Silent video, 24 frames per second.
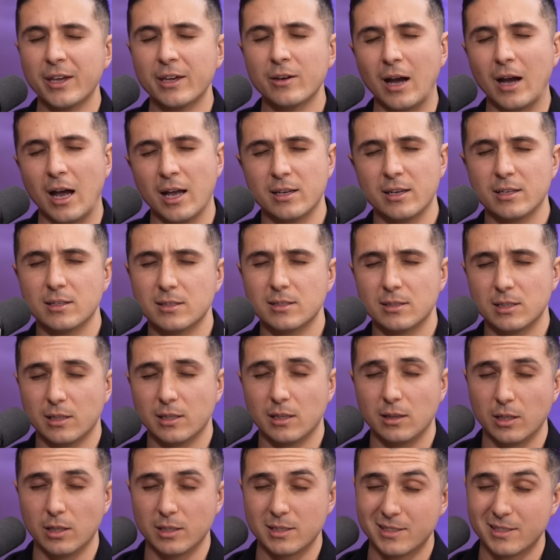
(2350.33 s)

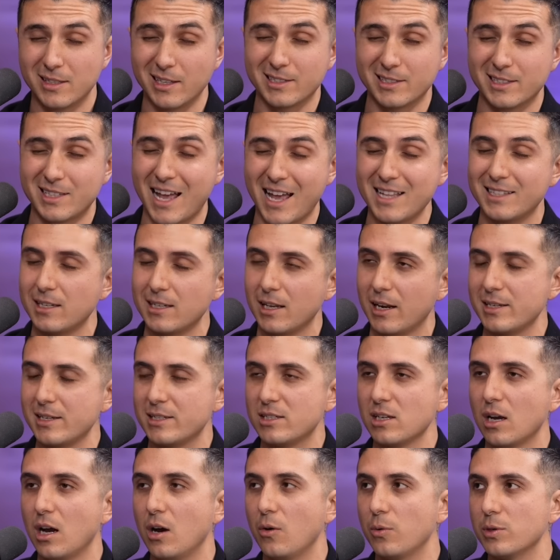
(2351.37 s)
the stats that I
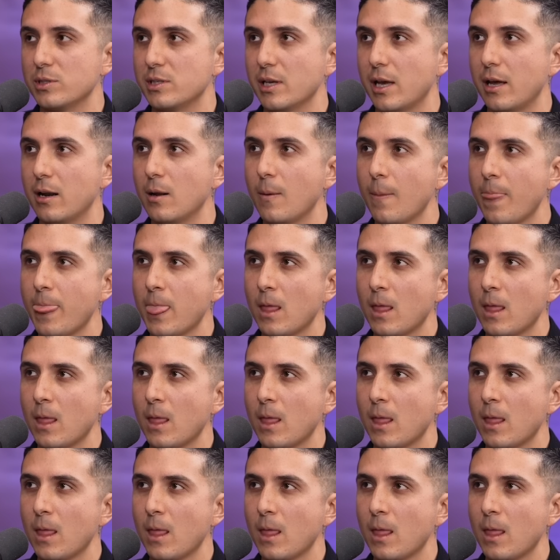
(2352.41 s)
saw was that